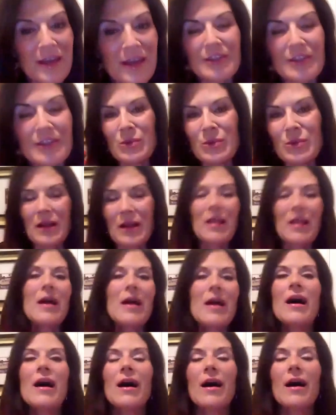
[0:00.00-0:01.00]
that as well.
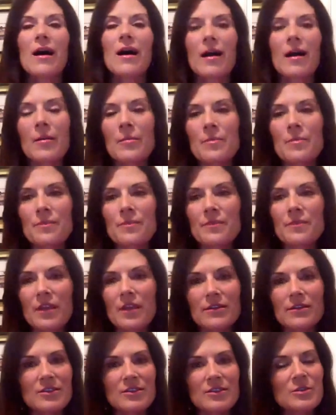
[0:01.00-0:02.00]

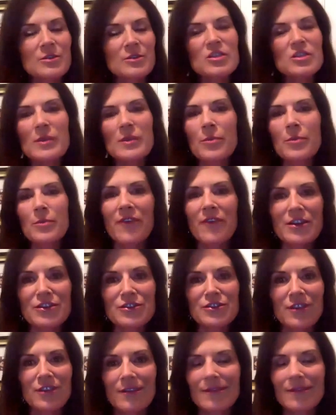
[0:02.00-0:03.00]
Just be
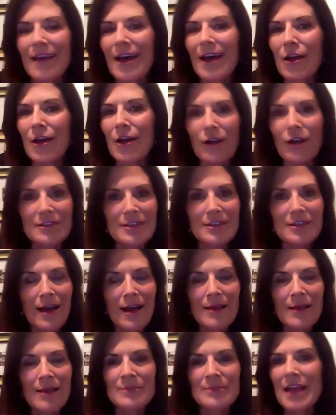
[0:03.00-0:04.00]
professional at all
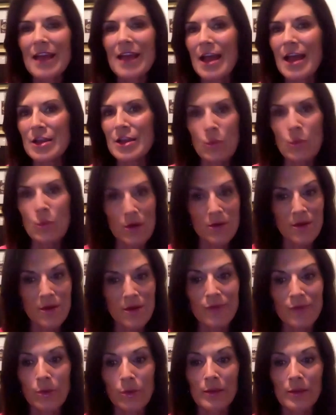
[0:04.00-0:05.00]
times and you won't
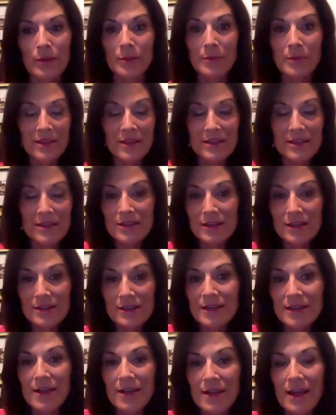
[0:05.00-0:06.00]
have a problem. And that's not to
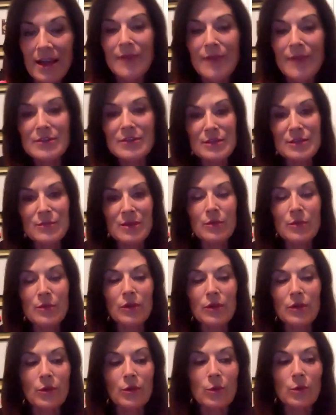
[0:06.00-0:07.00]
say that I haven't seen
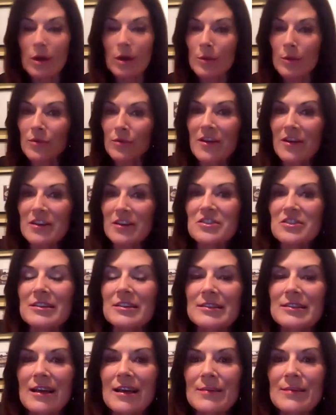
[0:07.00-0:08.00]
people who were professional at
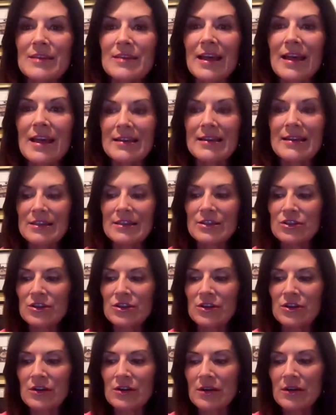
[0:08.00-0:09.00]
times. I had an
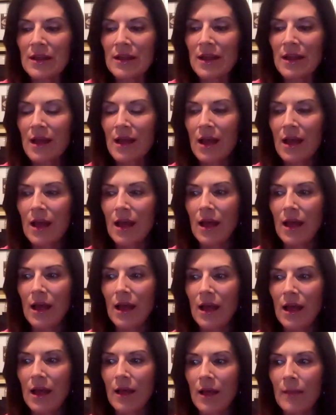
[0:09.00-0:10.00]
intern
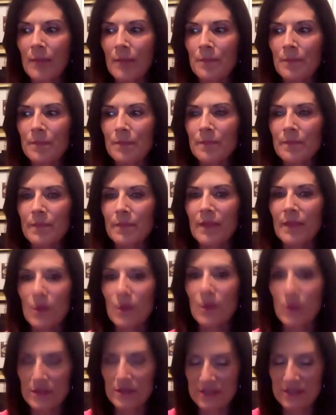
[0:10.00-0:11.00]
at
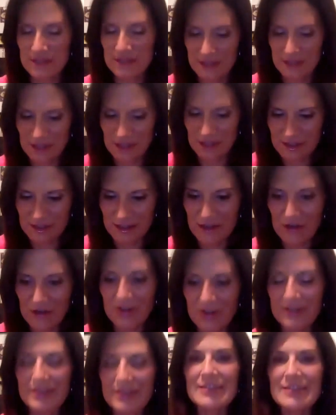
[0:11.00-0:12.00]
one station here
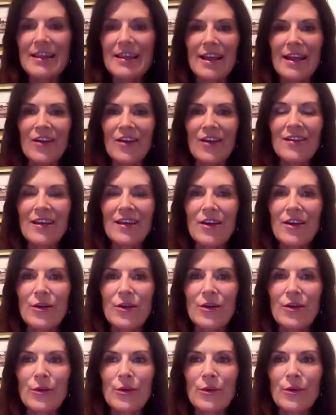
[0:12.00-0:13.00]
in town
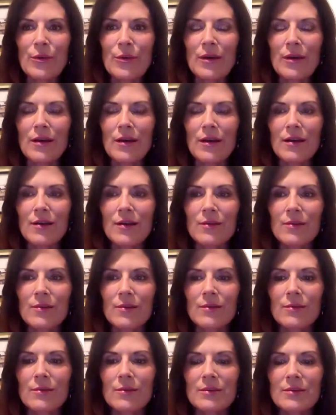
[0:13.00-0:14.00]
who
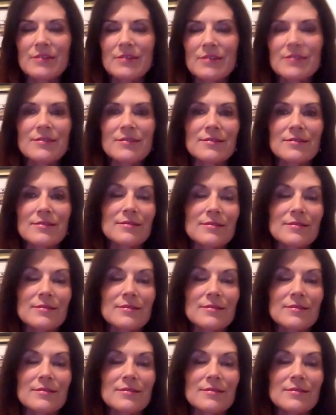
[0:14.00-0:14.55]
was